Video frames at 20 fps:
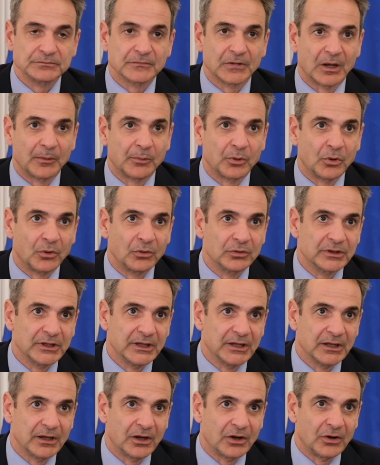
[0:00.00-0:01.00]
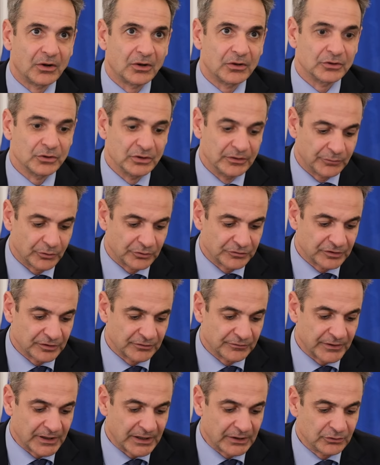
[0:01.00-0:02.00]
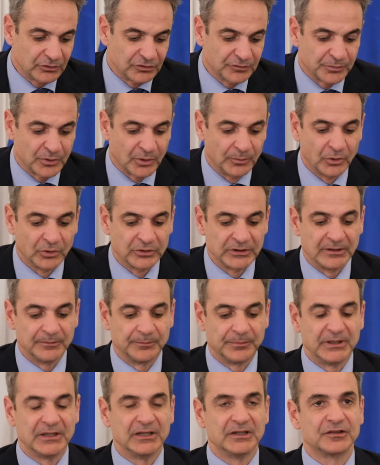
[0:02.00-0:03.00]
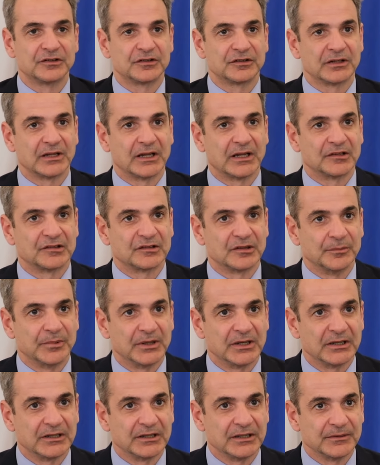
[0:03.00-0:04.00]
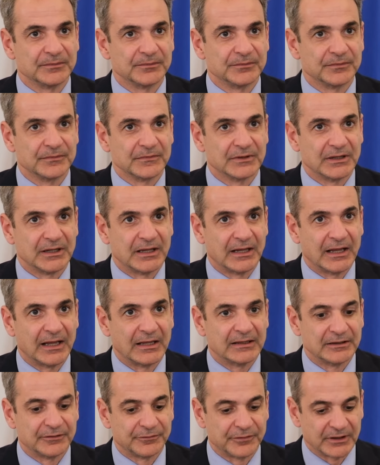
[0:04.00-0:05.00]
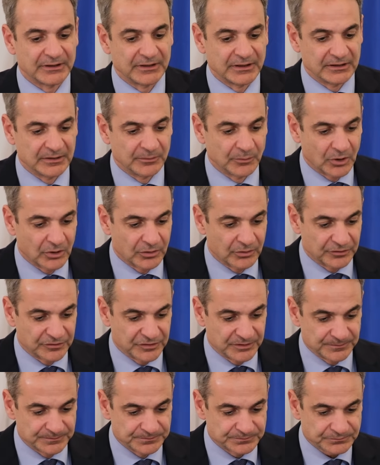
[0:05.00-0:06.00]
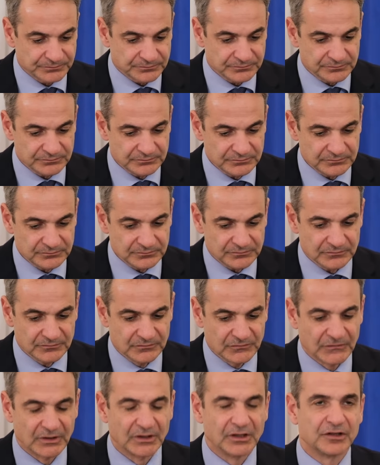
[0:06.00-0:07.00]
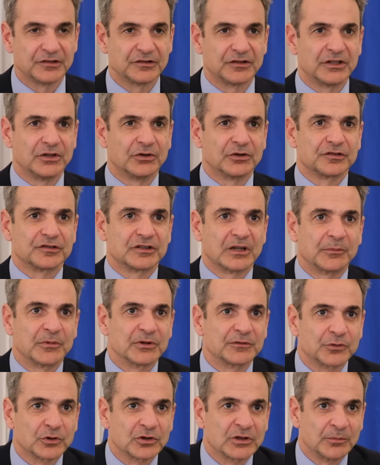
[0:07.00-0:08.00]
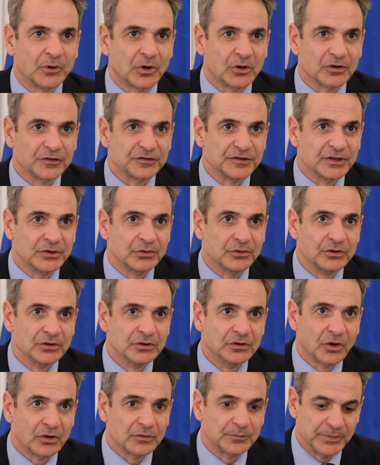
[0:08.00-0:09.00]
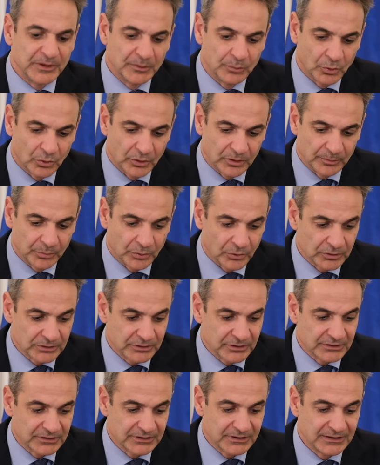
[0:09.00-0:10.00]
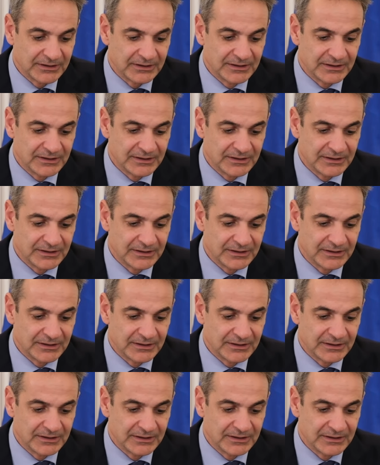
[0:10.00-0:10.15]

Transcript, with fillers: upholding our universal values, promoting peace and stability, and defending democracy. This year's Summit for Democracy could not be more important,